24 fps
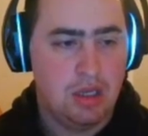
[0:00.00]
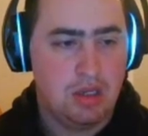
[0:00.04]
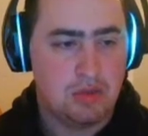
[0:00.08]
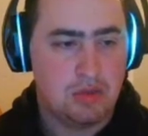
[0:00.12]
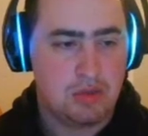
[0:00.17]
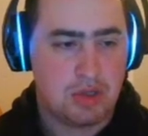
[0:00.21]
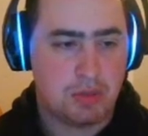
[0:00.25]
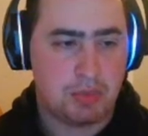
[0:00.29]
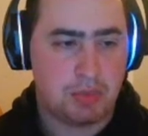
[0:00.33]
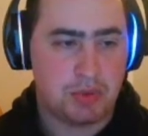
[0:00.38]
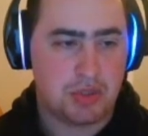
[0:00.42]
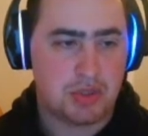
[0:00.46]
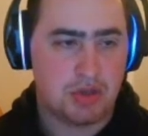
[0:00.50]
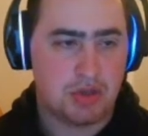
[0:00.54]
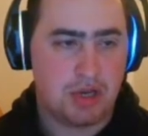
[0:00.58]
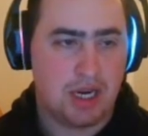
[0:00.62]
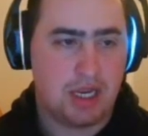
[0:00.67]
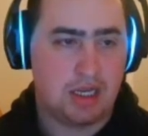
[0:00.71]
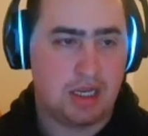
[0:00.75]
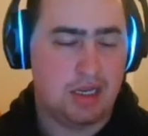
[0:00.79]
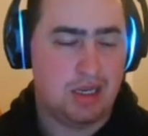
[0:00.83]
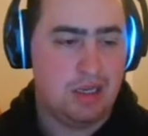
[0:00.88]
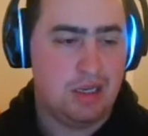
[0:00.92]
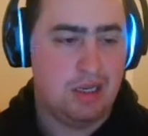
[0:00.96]
Triple
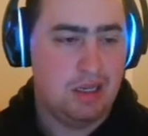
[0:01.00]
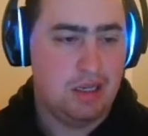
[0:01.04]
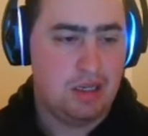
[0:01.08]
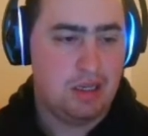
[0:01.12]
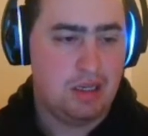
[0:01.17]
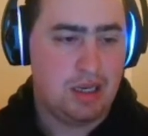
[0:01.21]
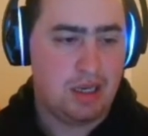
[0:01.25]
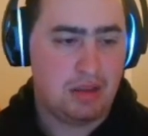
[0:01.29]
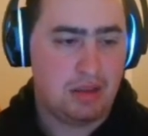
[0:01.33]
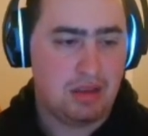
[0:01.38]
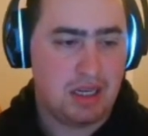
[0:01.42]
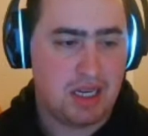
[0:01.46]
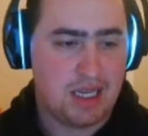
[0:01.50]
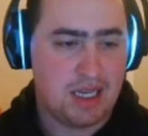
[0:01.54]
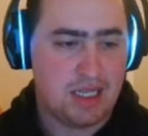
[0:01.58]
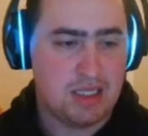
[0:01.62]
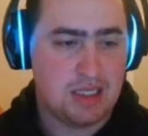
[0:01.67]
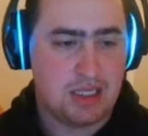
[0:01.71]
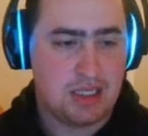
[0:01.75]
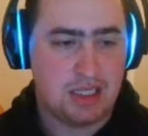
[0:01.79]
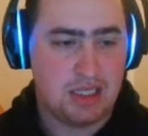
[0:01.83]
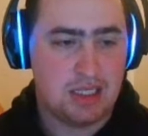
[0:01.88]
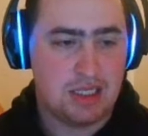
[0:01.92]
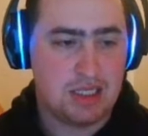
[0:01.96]
Strike. Now the nice
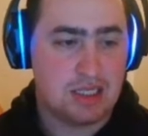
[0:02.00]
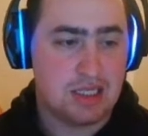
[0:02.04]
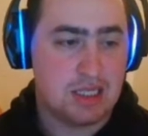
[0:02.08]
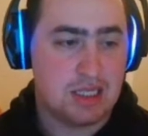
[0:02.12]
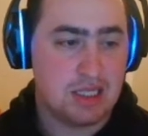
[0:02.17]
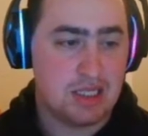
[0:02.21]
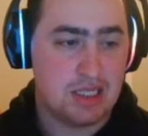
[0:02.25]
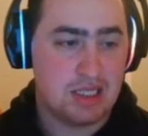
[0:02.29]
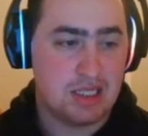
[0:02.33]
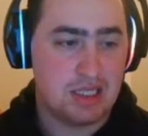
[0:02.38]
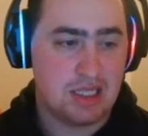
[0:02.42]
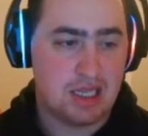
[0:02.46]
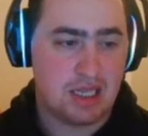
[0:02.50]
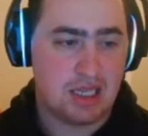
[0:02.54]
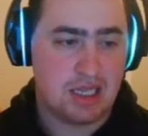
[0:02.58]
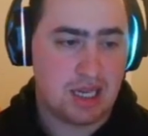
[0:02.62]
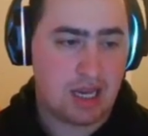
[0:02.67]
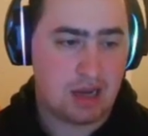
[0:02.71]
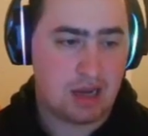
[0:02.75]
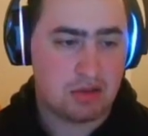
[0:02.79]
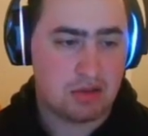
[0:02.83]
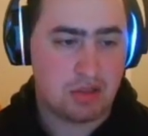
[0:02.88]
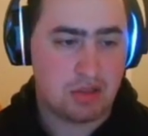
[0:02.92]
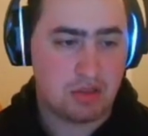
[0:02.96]
thing is this is a
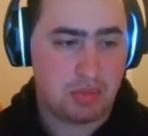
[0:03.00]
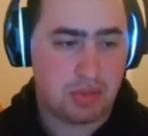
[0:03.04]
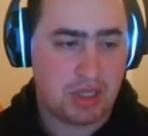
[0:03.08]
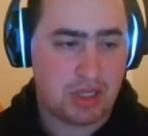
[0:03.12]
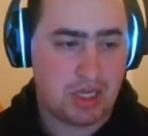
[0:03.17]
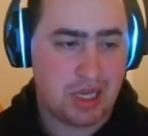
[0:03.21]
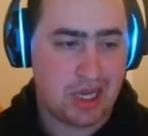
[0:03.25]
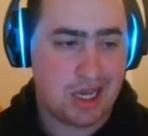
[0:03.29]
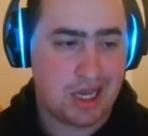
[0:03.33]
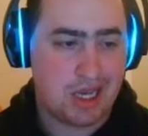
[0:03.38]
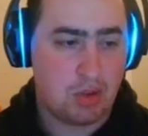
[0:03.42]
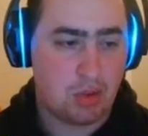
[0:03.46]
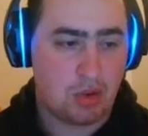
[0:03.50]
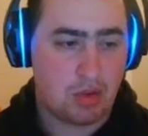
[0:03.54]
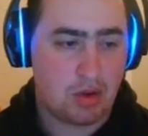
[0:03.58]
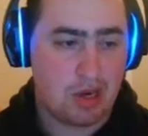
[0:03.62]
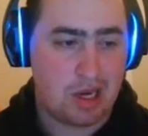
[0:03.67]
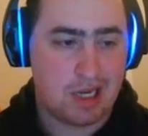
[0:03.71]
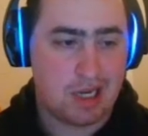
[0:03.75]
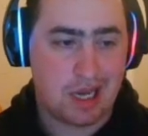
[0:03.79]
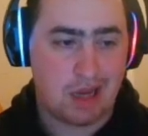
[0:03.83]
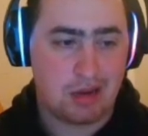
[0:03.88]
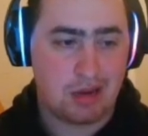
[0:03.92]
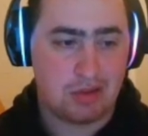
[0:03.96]
counter play or a
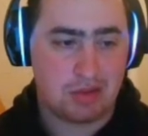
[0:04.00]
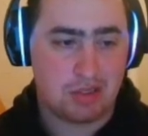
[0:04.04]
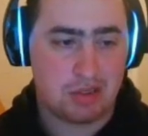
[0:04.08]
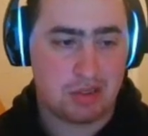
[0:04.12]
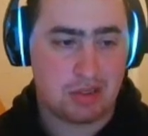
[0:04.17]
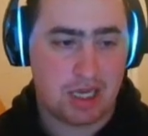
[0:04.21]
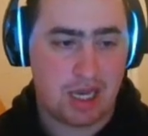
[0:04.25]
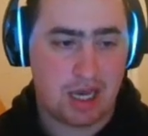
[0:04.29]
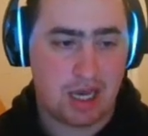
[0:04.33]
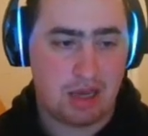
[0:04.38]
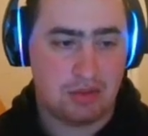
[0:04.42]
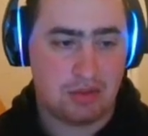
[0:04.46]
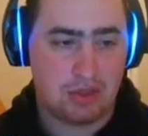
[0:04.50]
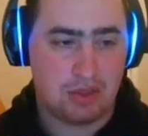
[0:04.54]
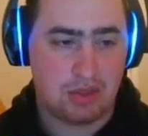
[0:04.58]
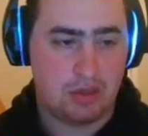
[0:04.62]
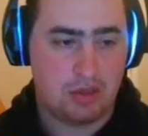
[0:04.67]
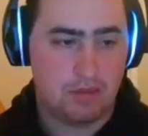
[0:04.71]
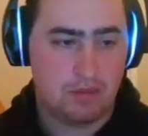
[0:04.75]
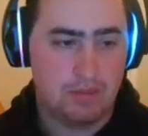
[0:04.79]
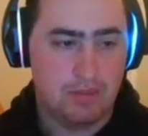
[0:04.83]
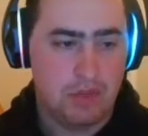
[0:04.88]
counter.